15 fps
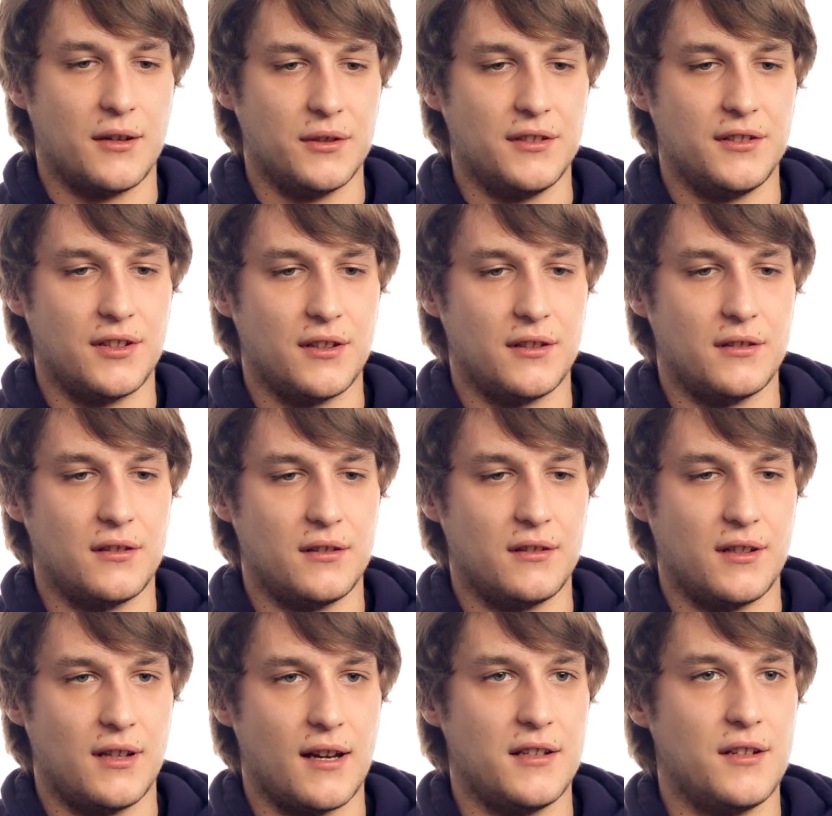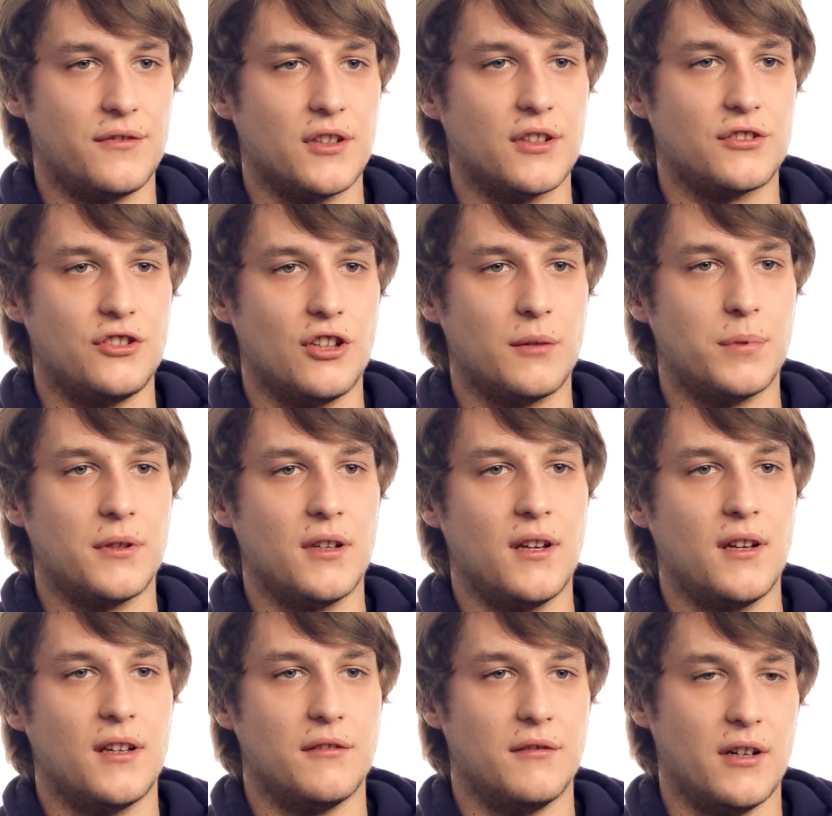out into getting your first job.
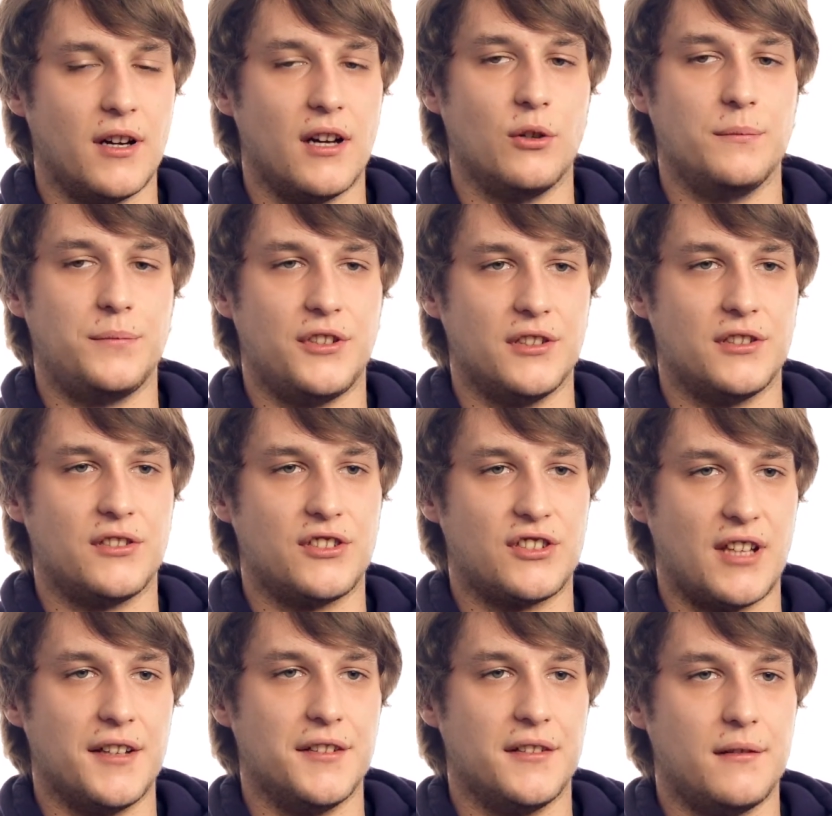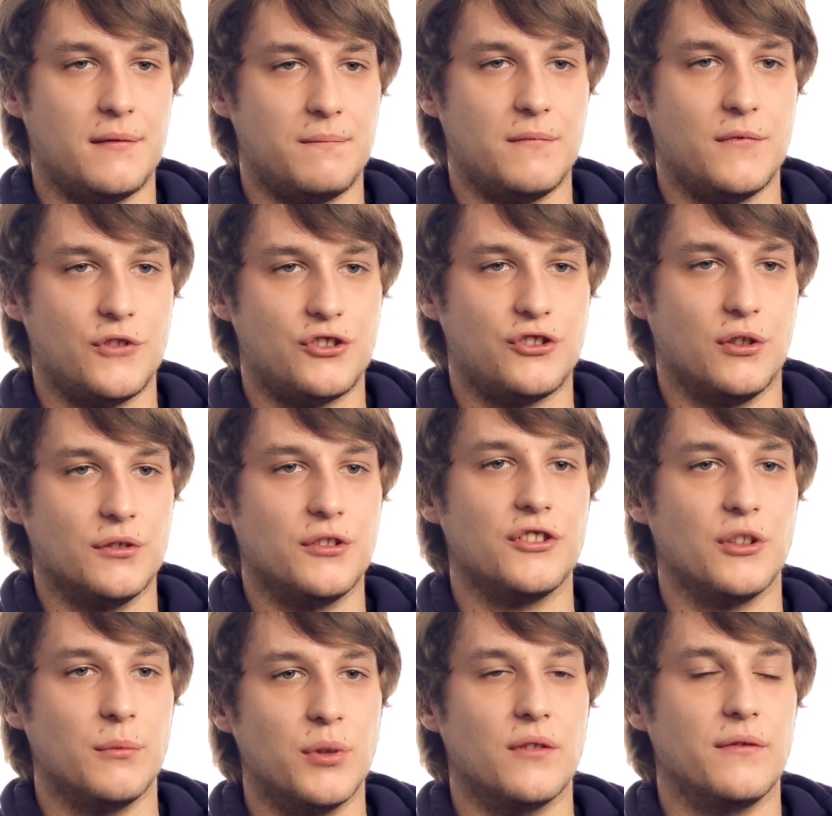It really helps you to stand
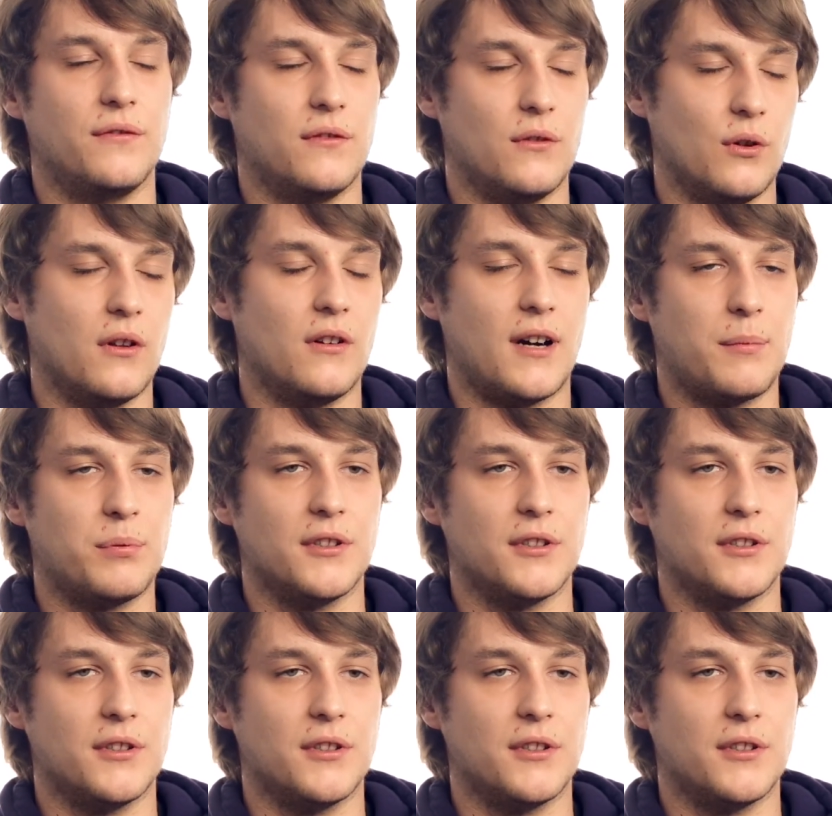shoulders above other